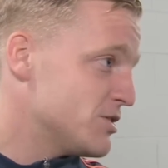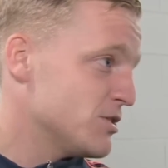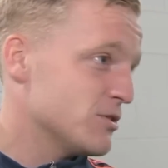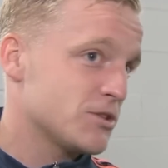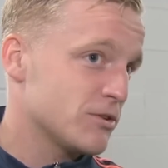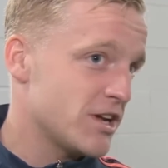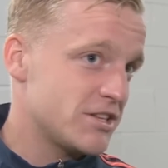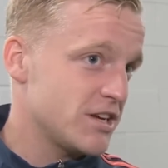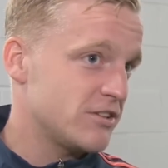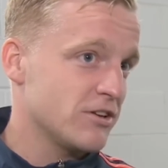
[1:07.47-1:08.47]
So
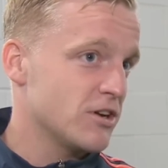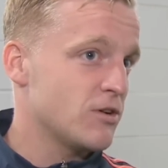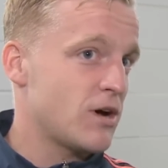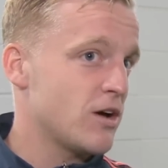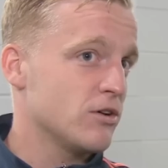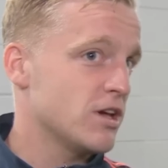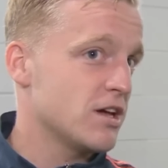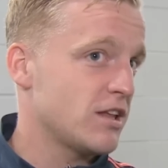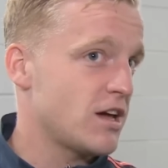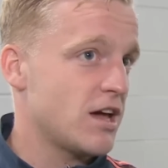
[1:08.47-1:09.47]
that's it, you know. On the
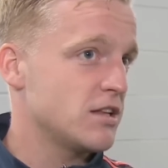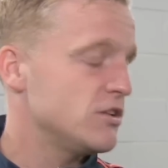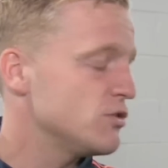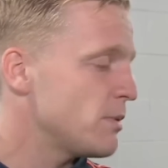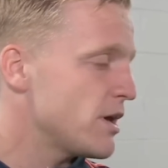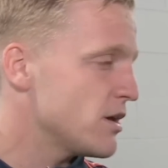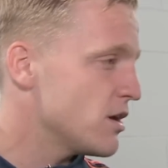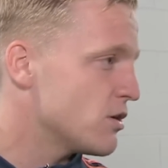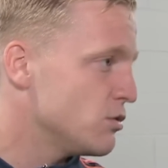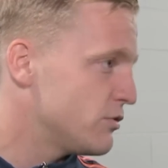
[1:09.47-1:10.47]
end, I need to
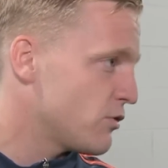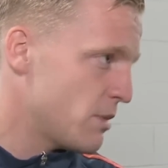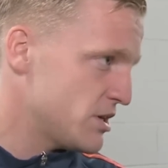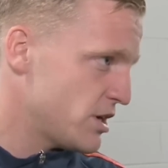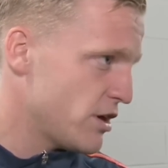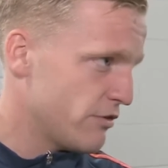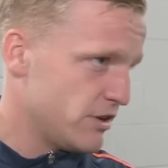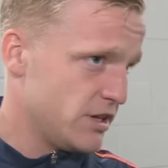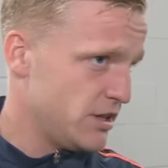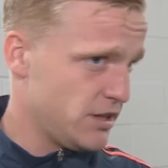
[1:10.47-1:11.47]
play good for myself,
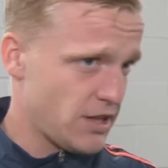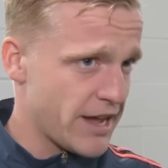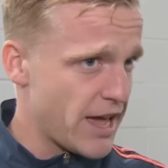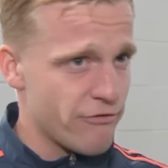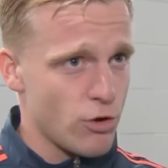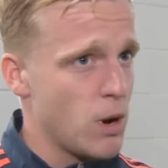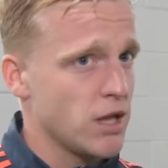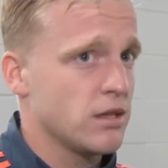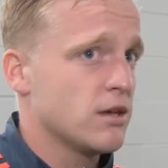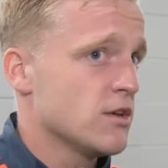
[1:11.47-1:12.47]
and like
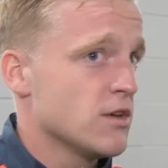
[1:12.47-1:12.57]
everyone.